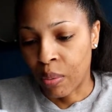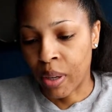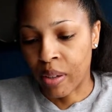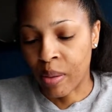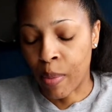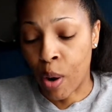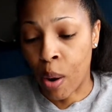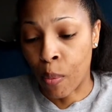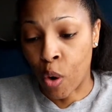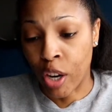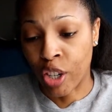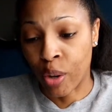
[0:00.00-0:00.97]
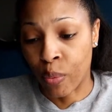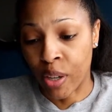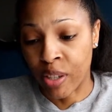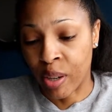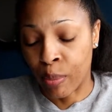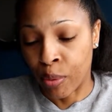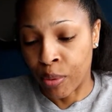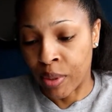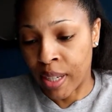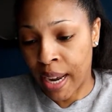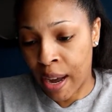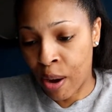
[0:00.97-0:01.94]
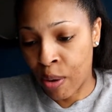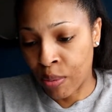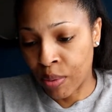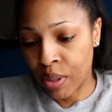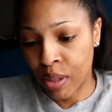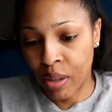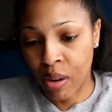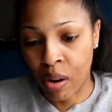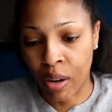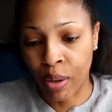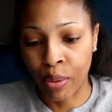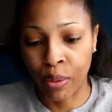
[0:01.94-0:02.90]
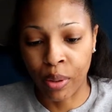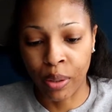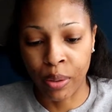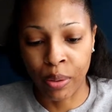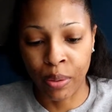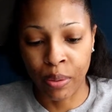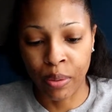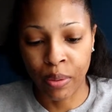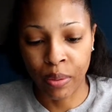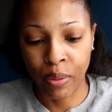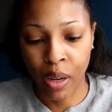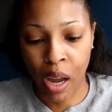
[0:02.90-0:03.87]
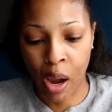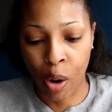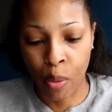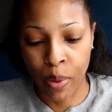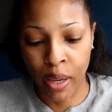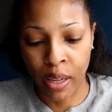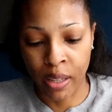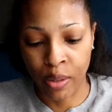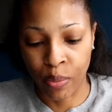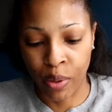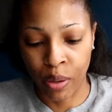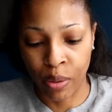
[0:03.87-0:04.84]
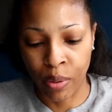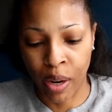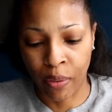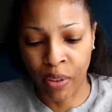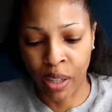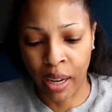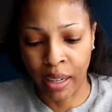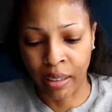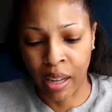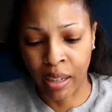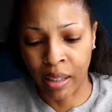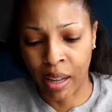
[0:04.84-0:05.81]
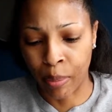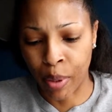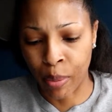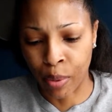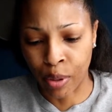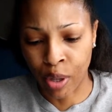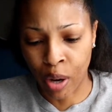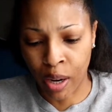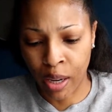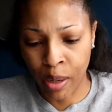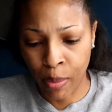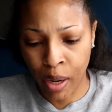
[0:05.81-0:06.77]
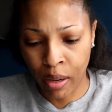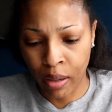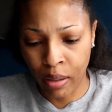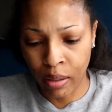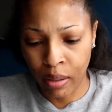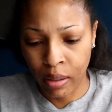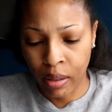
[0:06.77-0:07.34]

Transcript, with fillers: what else am I, I'm watching Reasonable Doubt on Hulu. I hope it gets renewed. I feel like not a lot of people are talking about it.